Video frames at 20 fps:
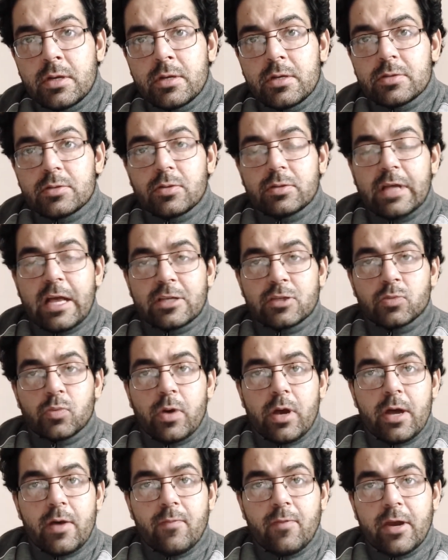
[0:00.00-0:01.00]
So that's
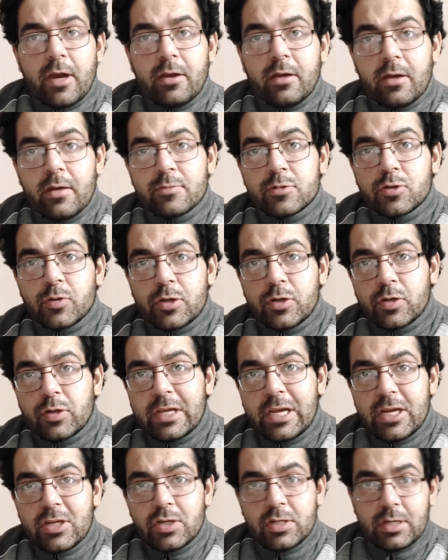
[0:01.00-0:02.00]
why when it comes to
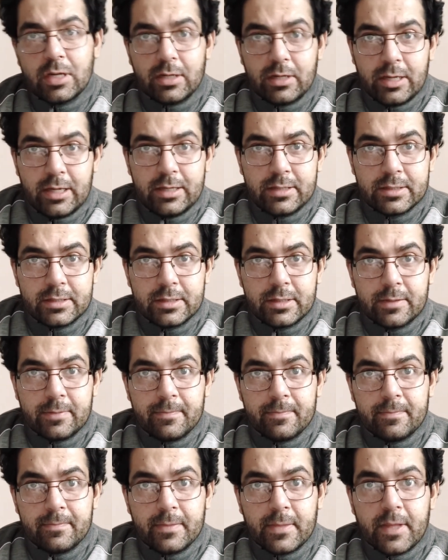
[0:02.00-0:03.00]
education, at least,
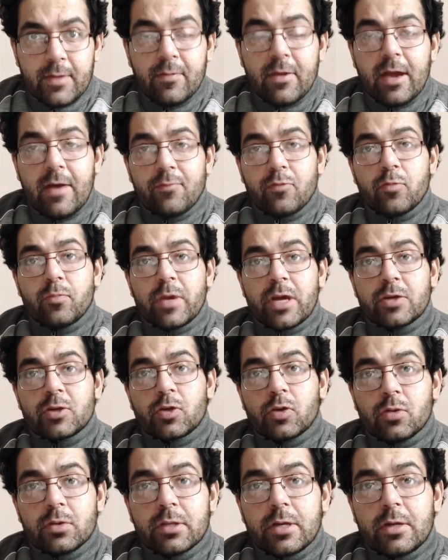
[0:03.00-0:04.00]
we have to make
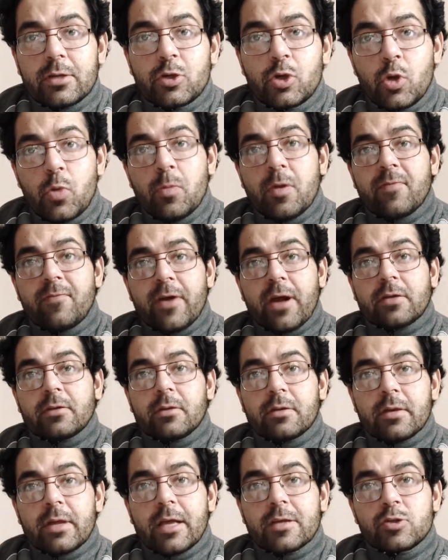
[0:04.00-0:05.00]
sure that human
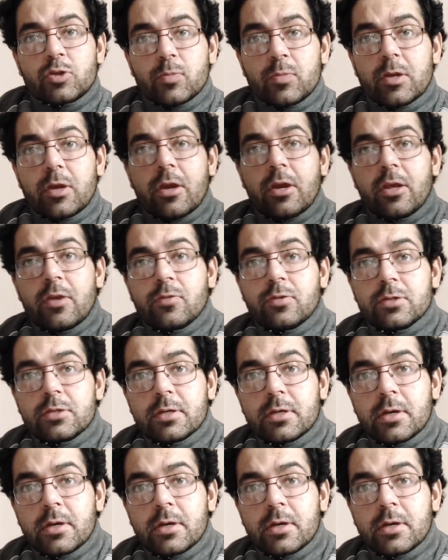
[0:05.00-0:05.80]
factor has to be reduced